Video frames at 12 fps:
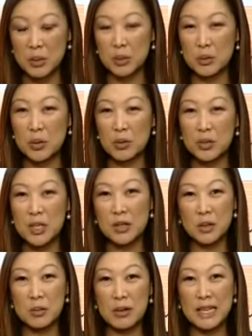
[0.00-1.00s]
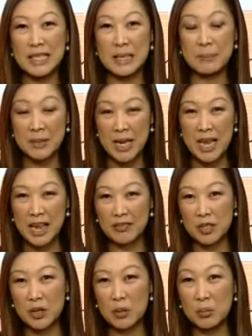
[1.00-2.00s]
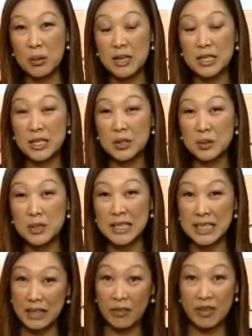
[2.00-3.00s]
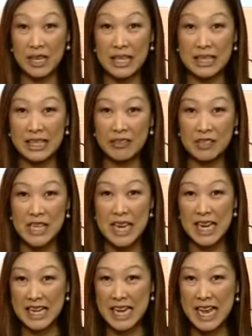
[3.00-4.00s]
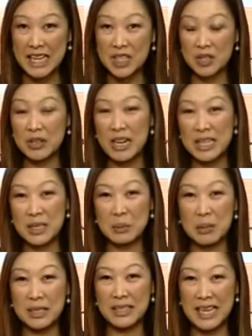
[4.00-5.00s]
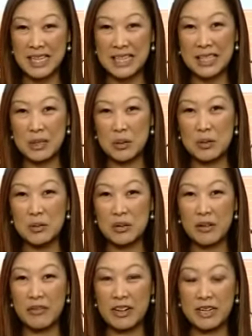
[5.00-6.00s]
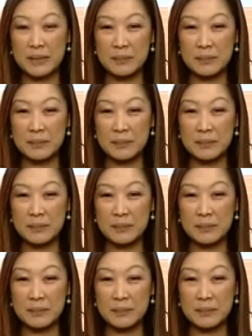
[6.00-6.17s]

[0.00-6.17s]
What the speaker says: We saw gold stocks rising after gold prices saw a significant lift in Asia as well as in New York on Friday.